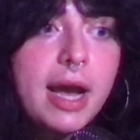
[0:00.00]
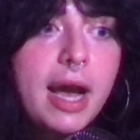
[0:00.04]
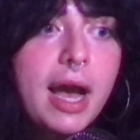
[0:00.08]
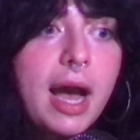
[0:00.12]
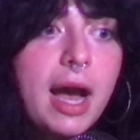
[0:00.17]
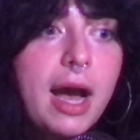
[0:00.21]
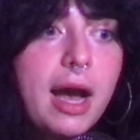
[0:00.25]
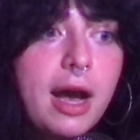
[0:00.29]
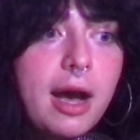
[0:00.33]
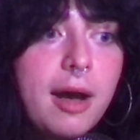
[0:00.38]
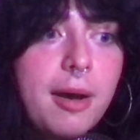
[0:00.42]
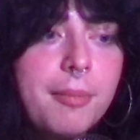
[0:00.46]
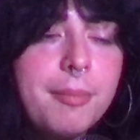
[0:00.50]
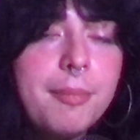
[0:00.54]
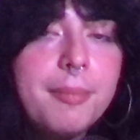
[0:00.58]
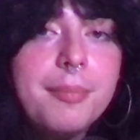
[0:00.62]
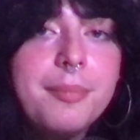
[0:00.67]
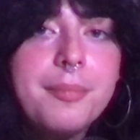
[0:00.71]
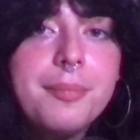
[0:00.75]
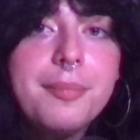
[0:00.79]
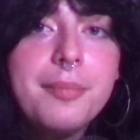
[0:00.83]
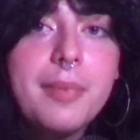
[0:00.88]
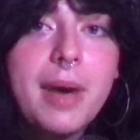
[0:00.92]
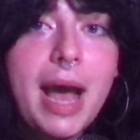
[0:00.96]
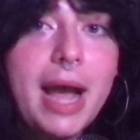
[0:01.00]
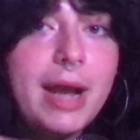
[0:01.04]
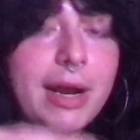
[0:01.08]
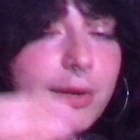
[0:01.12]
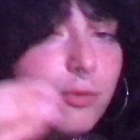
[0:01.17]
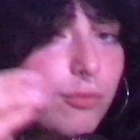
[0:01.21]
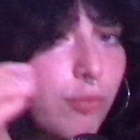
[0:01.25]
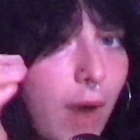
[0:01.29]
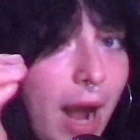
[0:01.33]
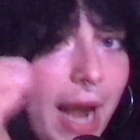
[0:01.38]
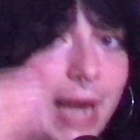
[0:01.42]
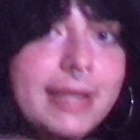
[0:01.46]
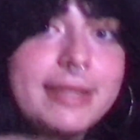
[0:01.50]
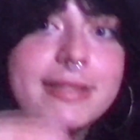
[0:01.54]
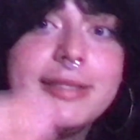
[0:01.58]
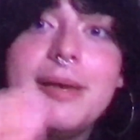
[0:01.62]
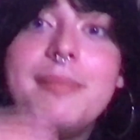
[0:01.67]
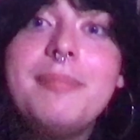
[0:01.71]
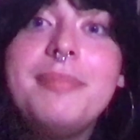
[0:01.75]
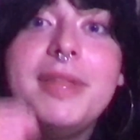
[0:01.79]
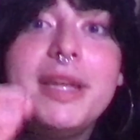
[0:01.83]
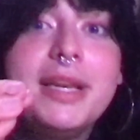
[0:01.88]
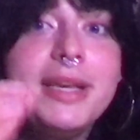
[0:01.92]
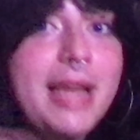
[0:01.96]
Um, I write
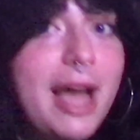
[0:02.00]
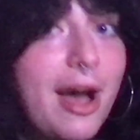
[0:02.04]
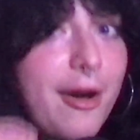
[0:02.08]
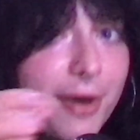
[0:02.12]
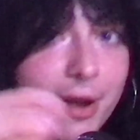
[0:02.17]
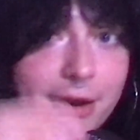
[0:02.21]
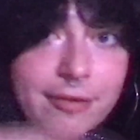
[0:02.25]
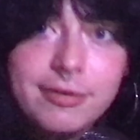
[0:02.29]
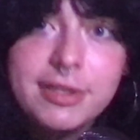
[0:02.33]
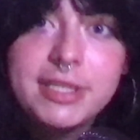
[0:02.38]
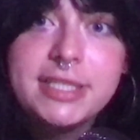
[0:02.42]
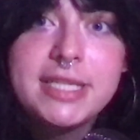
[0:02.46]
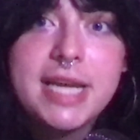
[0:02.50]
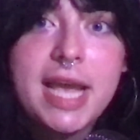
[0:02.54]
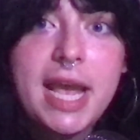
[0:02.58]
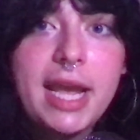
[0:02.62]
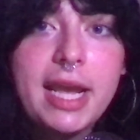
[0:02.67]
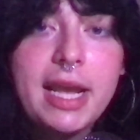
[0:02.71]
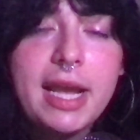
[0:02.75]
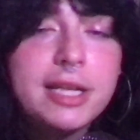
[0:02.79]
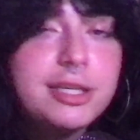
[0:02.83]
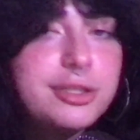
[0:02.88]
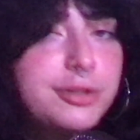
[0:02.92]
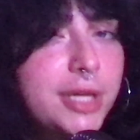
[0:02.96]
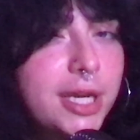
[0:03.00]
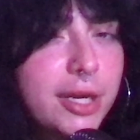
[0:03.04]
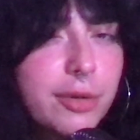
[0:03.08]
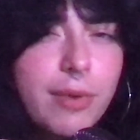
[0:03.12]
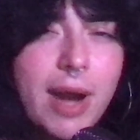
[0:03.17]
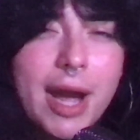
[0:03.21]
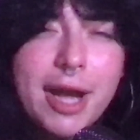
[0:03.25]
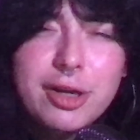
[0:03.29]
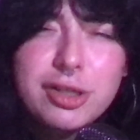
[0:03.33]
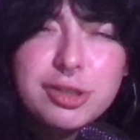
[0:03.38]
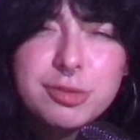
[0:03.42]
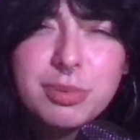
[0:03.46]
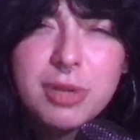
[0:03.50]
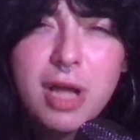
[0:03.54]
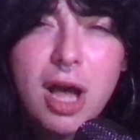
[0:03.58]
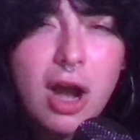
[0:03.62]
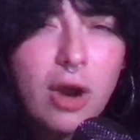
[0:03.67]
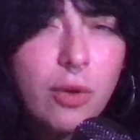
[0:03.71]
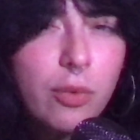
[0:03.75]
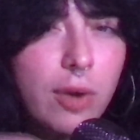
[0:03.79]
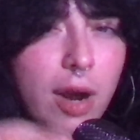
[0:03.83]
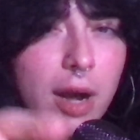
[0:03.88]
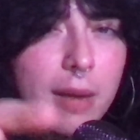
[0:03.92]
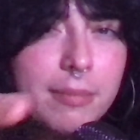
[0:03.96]
something down every day. I do get writer's
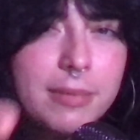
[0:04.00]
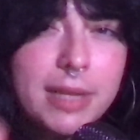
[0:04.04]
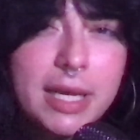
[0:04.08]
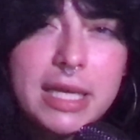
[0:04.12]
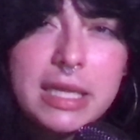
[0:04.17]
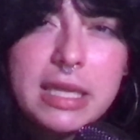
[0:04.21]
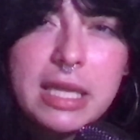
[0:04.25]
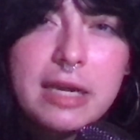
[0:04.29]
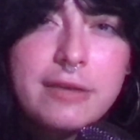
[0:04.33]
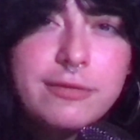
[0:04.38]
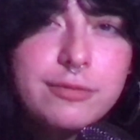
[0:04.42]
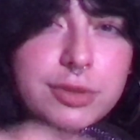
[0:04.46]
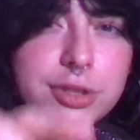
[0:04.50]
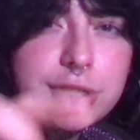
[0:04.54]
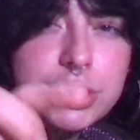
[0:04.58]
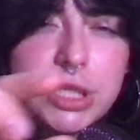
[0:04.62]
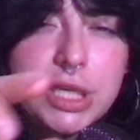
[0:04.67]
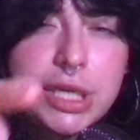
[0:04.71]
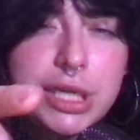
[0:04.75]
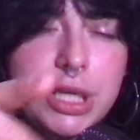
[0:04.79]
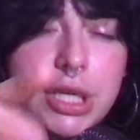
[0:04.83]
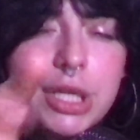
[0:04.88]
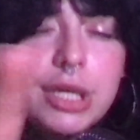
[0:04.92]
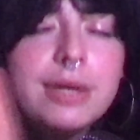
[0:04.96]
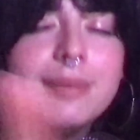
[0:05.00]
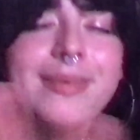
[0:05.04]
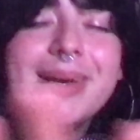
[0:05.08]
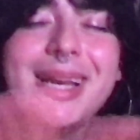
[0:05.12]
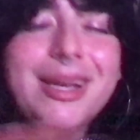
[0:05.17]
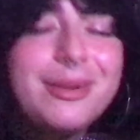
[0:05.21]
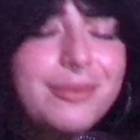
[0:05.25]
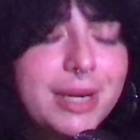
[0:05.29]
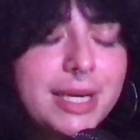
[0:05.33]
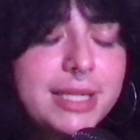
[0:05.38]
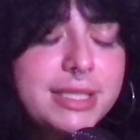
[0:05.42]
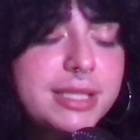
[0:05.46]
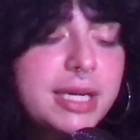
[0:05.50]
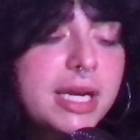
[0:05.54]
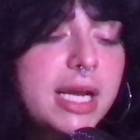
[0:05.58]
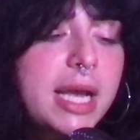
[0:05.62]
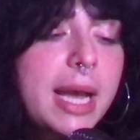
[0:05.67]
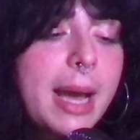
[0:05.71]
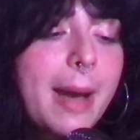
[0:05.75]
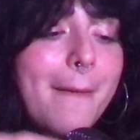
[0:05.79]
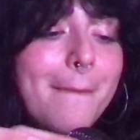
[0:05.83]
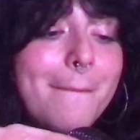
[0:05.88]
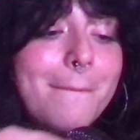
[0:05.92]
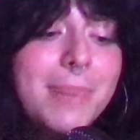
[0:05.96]
block where I'm like left with like, you know, anyways.
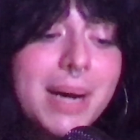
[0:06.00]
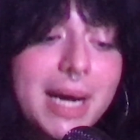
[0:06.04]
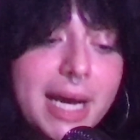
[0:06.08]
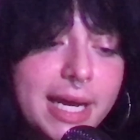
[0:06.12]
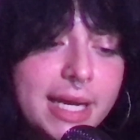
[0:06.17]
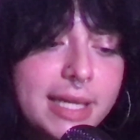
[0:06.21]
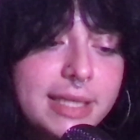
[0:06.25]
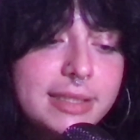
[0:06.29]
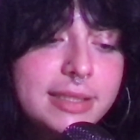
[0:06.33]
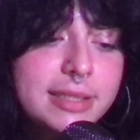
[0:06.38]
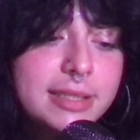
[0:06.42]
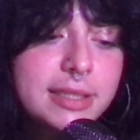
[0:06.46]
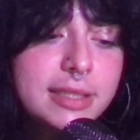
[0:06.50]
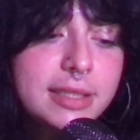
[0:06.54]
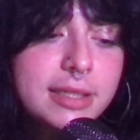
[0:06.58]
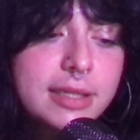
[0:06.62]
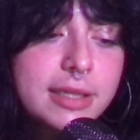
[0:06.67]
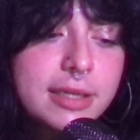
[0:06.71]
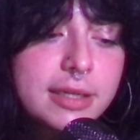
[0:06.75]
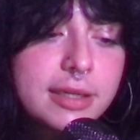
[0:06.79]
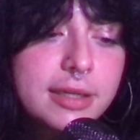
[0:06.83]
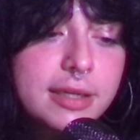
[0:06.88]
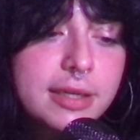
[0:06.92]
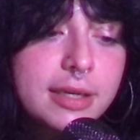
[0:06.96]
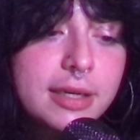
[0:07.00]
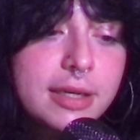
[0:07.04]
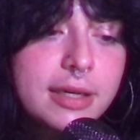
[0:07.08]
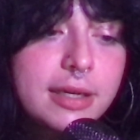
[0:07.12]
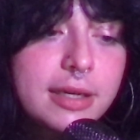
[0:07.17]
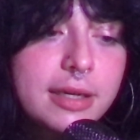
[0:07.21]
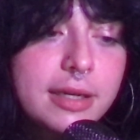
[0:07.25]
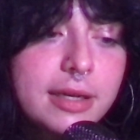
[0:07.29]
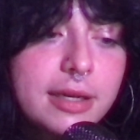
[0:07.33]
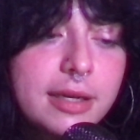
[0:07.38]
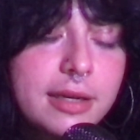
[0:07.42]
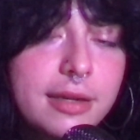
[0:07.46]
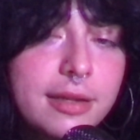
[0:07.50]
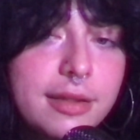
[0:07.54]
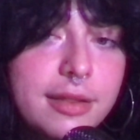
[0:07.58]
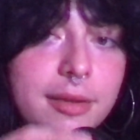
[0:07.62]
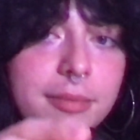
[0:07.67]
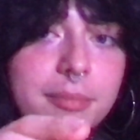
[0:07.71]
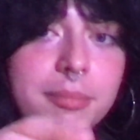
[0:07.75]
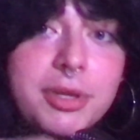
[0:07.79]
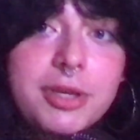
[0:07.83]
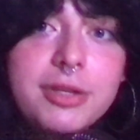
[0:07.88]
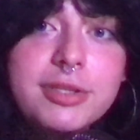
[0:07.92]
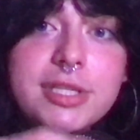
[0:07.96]
But the
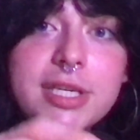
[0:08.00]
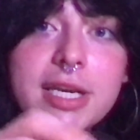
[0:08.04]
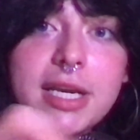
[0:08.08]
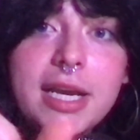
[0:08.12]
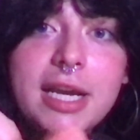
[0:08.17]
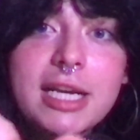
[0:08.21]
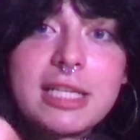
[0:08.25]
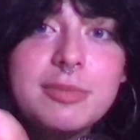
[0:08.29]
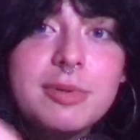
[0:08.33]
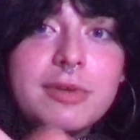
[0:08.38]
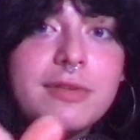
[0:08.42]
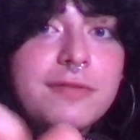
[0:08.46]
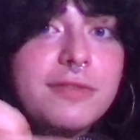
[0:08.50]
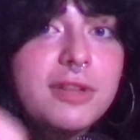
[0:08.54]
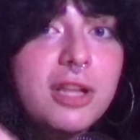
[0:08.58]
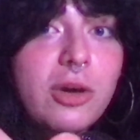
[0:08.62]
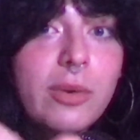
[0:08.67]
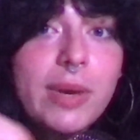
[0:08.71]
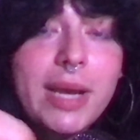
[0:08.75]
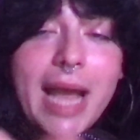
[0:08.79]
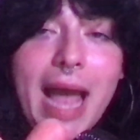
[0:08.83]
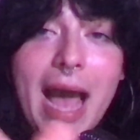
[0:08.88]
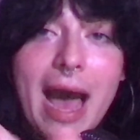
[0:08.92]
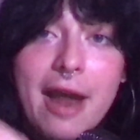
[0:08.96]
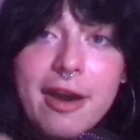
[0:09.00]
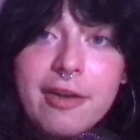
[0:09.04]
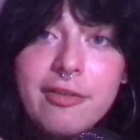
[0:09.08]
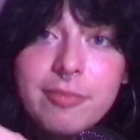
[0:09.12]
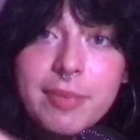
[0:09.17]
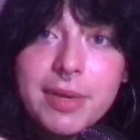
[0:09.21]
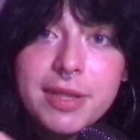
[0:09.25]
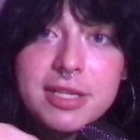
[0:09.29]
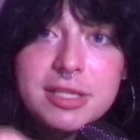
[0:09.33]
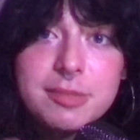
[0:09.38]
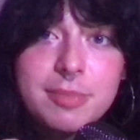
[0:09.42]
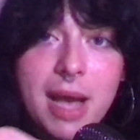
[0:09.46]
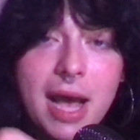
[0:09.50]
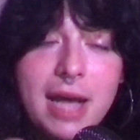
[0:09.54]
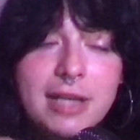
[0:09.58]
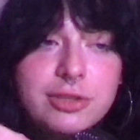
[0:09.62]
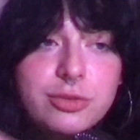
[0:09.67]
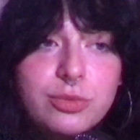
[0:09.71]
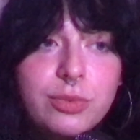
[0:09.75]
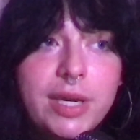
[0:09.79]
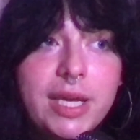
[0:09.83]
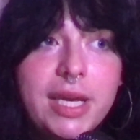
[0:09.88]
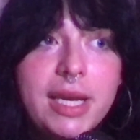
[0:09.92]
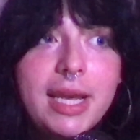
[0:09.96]
music has been flowing out of me this
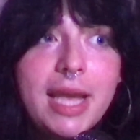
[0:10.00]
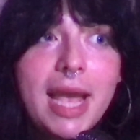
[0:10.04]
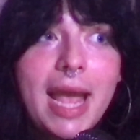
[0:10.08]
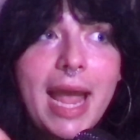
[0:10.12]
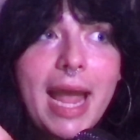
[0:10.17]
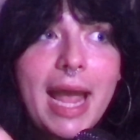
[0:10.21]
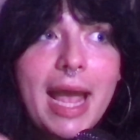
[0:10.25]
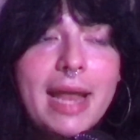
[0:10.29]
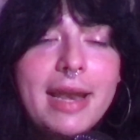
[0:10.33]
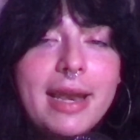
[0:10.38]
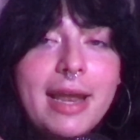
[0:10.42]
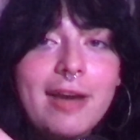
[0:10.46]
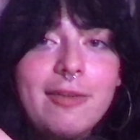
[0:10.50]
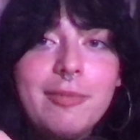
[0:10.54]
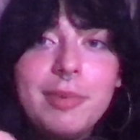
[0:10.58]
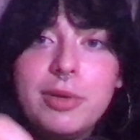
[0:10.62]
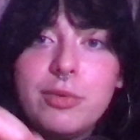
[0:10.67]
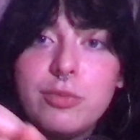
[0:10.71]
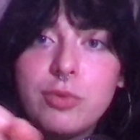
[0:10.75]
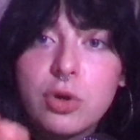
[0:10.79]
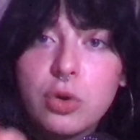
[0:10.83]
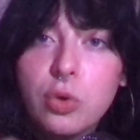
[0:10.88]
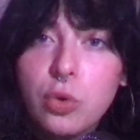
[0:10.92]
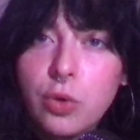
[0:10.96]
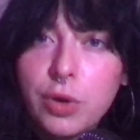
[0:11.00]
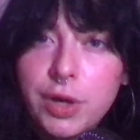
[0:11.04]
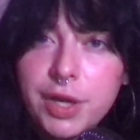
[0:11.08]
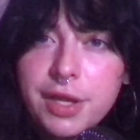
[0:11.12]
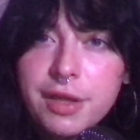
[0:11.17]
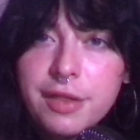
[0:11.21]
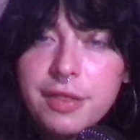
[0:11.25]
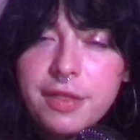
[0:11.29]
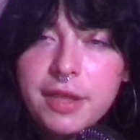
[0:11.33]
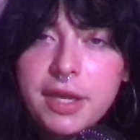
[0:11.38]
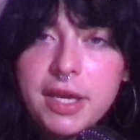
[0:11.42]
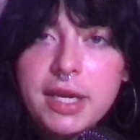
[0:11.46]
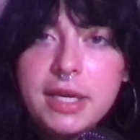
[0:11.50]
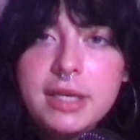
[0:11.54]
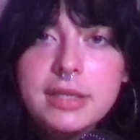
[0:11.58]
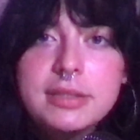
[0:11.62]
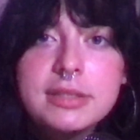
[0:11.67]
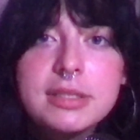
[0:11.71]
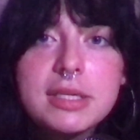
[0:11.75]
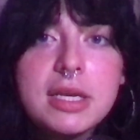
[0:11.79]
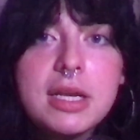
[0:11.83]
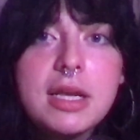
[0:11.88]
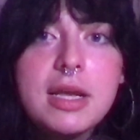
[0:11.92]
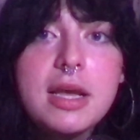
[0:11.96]
past week and I've been recording
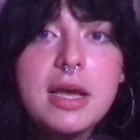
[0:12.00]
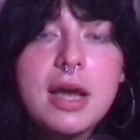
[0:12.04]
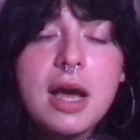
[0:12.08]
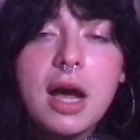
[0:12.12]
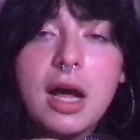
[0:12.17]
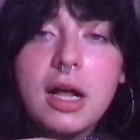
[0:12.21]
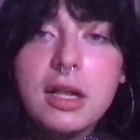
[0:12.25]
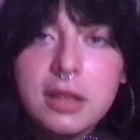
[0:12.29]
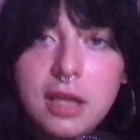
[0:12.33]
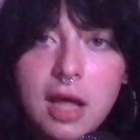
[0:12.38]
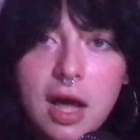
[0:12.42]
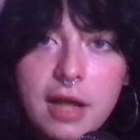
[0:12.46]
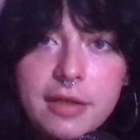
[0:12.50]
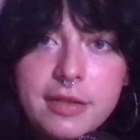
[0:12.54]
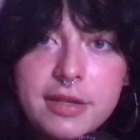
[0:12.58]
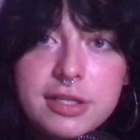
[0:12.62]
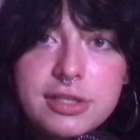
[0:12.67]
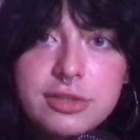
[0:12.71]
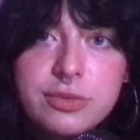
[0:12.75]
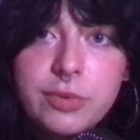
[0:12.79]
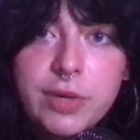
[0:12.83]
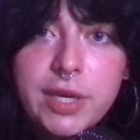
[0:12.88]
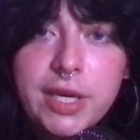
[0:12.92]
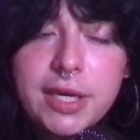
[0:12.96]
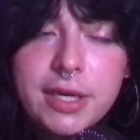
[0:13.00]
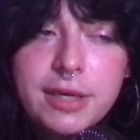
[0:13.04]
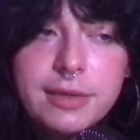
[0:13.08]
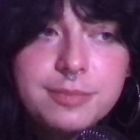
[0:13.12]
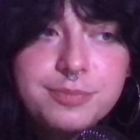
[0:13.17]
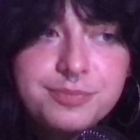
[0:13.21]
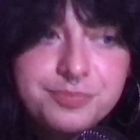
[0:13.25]
things a lot this week.